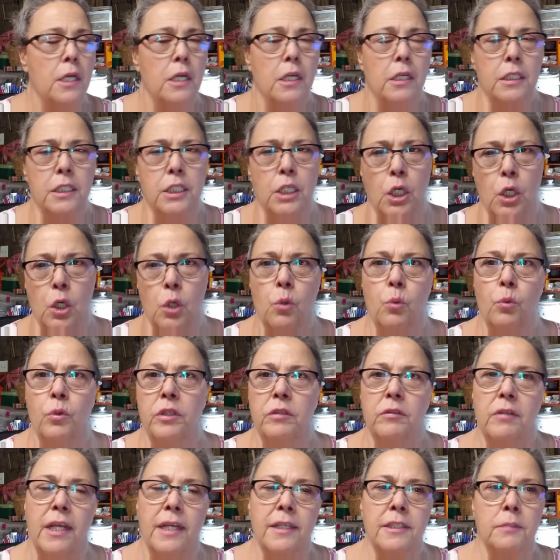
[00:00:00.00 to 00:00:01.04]
So
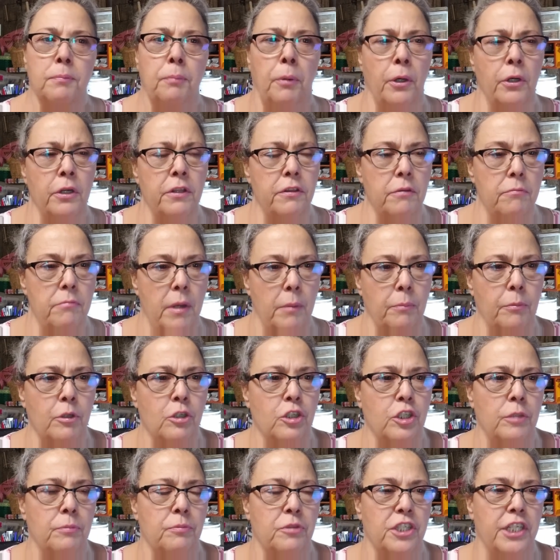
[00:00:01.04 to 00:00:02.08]
as part of the
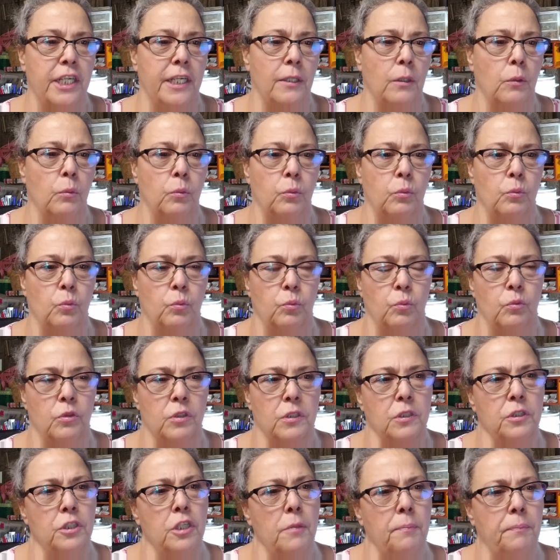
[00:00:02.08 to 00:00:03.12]
membership channel, it's
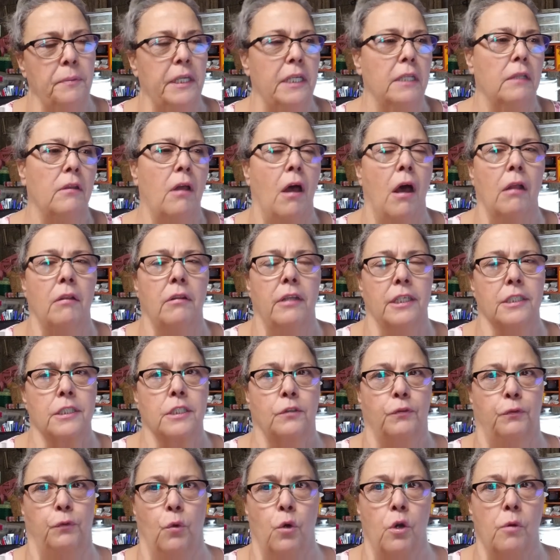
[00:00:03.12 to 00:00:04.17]
going to be a lot less
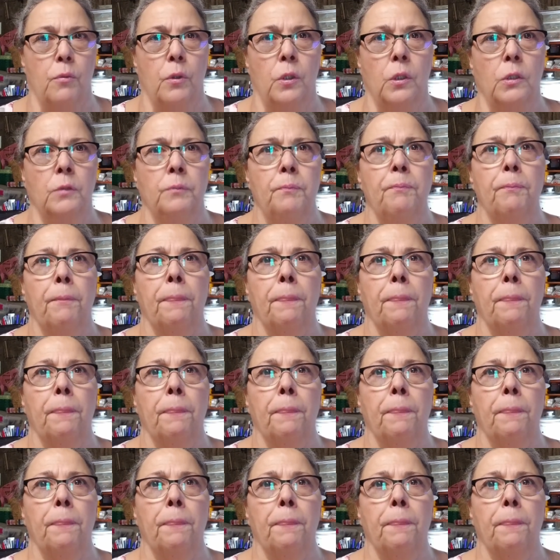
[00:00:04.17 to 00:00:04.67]
formal.